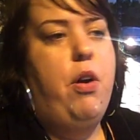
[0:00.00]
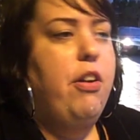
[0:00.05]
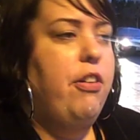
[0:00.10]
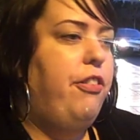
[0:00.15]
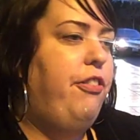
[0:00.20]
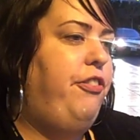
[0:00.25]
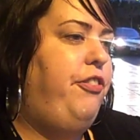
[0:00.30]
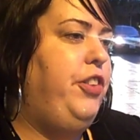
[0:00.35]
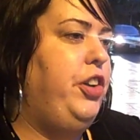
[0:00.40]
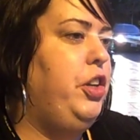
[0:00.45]

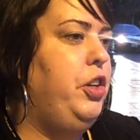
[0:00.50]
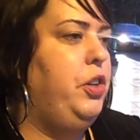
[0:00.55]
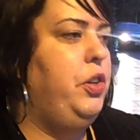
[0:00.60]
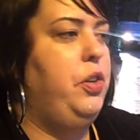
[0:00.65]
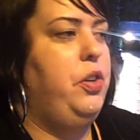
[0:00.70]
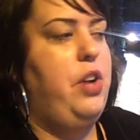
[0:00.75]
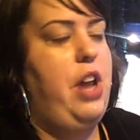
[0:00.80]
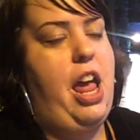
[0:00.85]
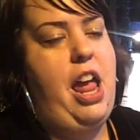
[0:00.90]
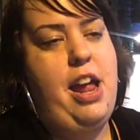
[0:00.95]

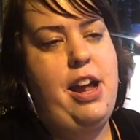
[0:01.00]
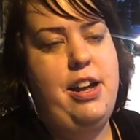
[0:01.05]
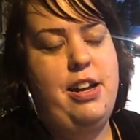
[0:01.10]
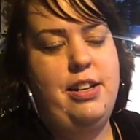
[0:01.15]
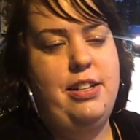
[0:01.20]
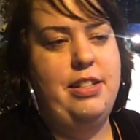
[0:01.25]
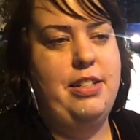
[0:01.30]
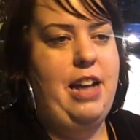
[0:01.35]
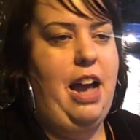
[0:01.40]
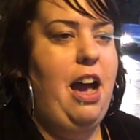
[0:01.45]
food,
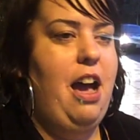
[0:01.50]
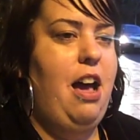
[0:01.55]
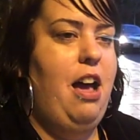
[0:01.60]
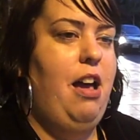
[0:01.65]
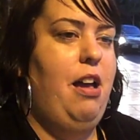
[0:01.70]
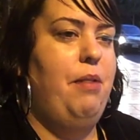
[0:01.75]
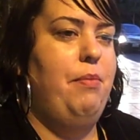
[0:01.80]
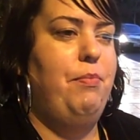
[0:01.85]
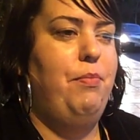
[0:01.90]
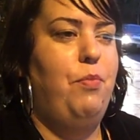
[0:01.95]

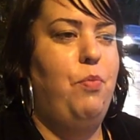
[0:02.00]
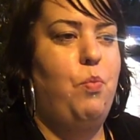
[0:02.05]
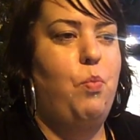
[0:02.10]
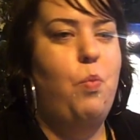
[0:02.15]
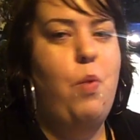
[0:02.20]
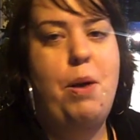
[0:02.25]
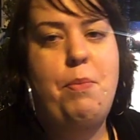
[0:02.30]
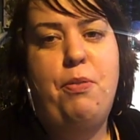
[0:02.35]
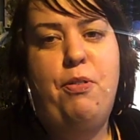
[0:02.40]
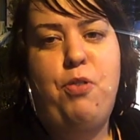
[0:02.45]
and
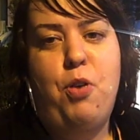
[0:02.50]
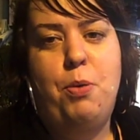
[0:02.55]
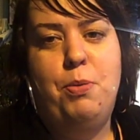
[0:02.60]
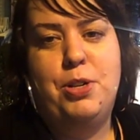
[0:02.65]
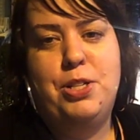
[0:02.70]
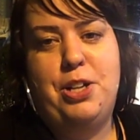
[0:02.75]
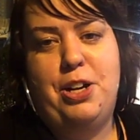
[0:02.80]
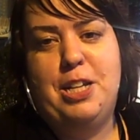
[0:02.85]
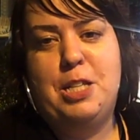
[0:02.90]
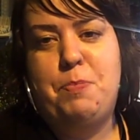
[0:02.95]
what
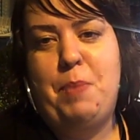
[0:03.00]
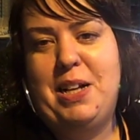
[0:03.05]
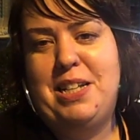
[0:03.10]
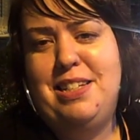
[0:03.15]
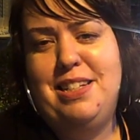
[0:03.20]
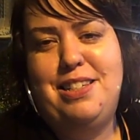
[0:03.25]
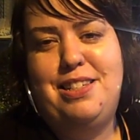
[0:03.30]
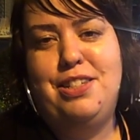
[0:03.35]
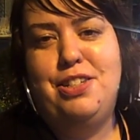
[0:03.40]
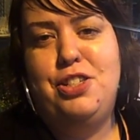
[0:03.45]
performers are
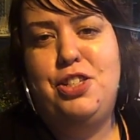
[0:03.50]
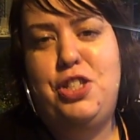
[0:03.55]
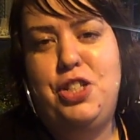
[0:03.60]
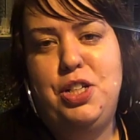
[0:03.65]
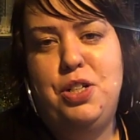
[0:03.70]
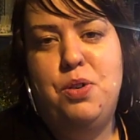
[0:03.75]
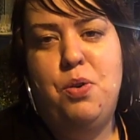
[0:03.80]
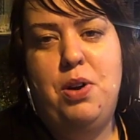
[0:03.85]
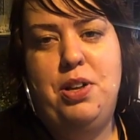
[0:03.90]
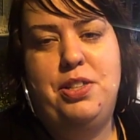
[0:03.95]
expected to do
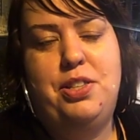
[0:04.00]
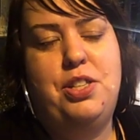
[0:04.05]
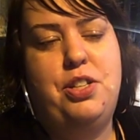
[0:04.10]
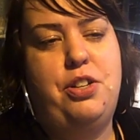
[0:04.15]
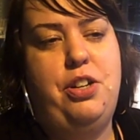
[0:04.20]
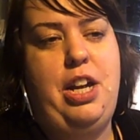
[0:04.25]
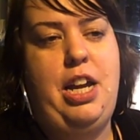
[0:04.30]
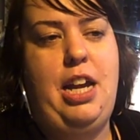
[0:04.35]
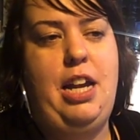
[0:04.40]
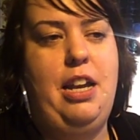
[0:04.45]
on
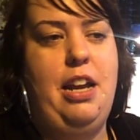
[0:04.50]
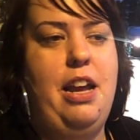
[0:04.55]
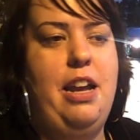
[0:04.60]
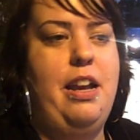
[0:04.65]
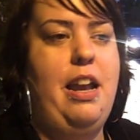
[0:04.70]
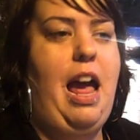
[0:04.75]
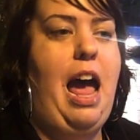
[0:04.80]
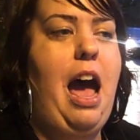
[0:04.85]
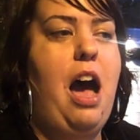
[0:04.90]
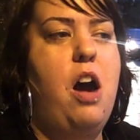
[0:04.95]
screen,
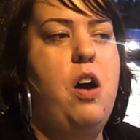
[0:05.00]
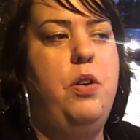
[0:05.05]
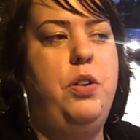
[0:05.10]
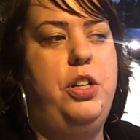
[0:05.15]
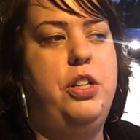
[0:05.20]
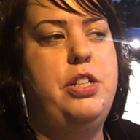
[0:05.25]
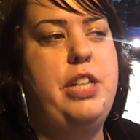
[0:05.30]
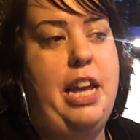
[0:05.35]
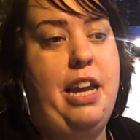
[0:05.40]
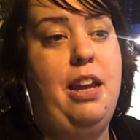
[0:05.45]
and how
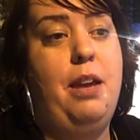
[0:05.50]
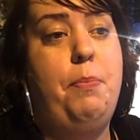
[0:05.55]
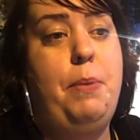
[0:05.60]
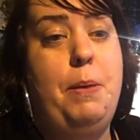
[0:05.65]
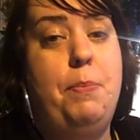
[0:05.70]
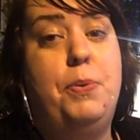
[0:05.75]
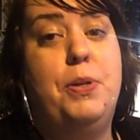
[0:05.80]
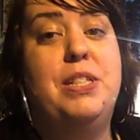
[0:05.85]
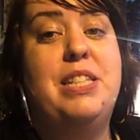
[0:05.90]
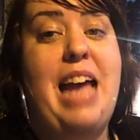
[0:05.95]
you're taking
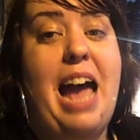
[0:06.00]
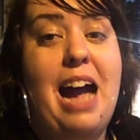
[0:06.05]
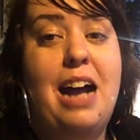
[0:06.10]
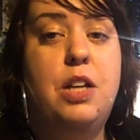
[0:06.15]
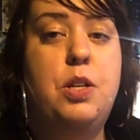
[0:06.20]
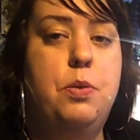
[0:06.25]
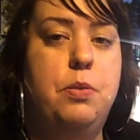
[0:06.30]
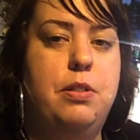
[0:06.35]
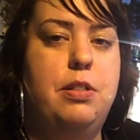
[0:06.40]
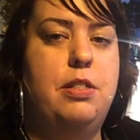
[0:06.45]
people's
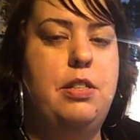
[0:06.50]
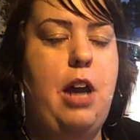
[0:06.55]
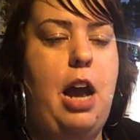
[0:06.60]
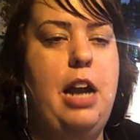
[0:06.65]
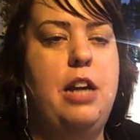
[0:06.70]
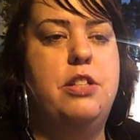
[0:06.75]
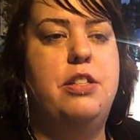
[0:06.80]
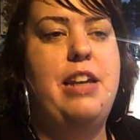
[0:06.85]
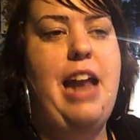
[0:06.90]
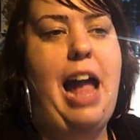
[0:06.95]
actual
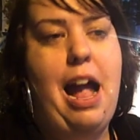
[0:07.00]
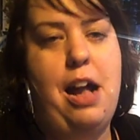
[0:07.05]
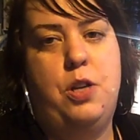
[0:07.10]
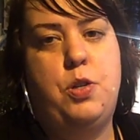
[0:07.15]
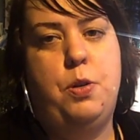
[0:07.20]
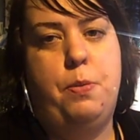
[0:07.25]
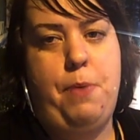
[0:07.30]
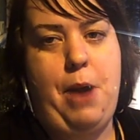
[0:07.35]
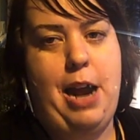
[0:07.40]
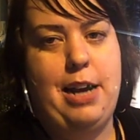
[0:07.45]
desires and
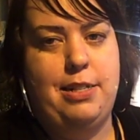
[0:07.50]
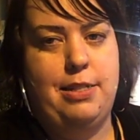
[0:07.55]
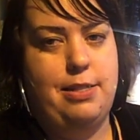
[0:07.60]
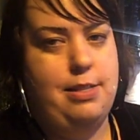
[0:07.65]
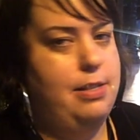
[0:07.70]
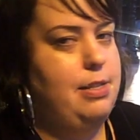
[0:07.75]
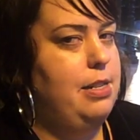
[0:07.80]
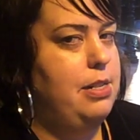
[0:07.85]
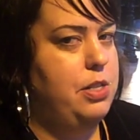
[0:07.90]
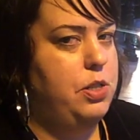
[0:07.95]
actual
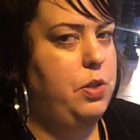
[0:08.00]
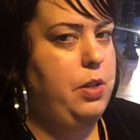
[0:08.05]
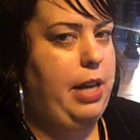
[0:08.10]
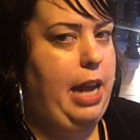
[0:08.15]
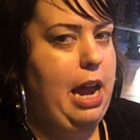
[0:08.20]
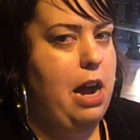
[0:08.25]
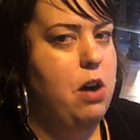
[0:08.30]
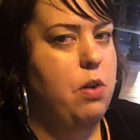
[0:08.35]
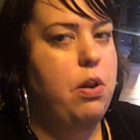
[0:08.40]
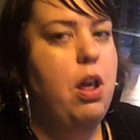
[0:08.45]
practices into
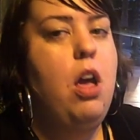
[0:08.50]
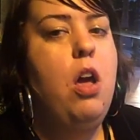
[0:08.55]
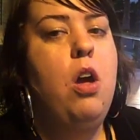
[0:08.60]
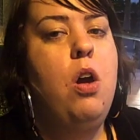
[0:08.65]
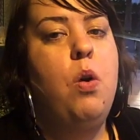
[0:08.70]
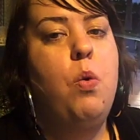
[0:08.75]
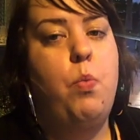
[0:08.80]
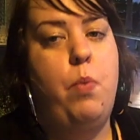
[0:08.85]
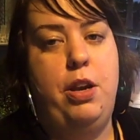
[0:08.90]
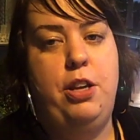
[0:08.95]
account
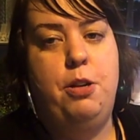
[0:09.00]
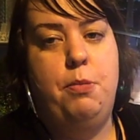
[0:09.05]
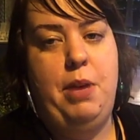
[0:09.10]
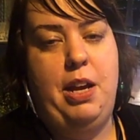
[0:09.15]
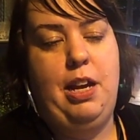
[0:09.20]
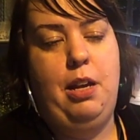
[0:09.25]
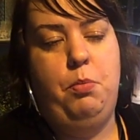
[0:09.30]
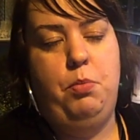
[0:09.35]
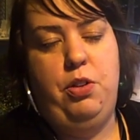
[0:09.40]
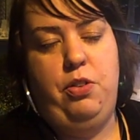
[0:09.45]
when you're
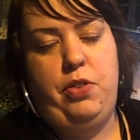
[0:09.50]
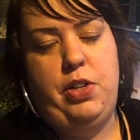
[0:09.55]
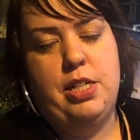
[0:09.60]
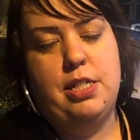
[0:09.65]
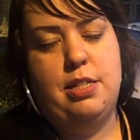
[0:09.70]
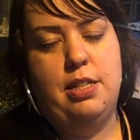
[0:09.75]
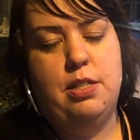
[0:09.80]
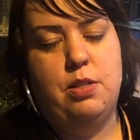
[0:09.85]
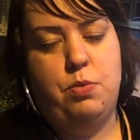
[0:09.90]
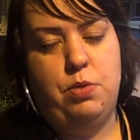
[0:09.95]
making
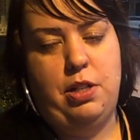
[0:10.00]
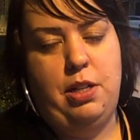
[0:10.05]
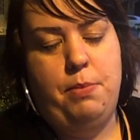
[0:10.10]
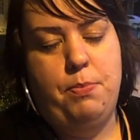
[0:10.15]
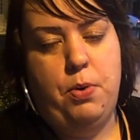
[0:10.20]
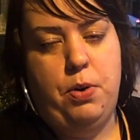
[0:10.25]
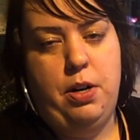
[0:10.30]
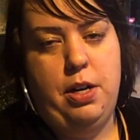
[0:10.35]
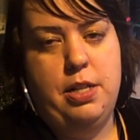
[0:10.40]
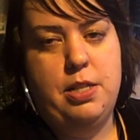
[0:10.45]
movies is really
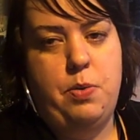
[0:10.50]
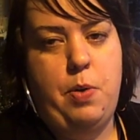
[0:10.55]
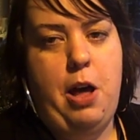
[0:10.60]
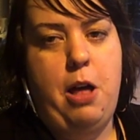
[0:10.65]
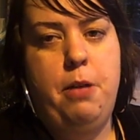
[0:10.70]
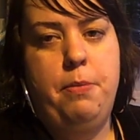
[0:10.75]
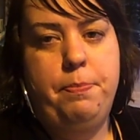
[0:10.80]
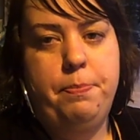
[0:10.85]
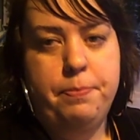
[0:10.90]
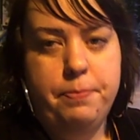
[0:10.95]
important as well.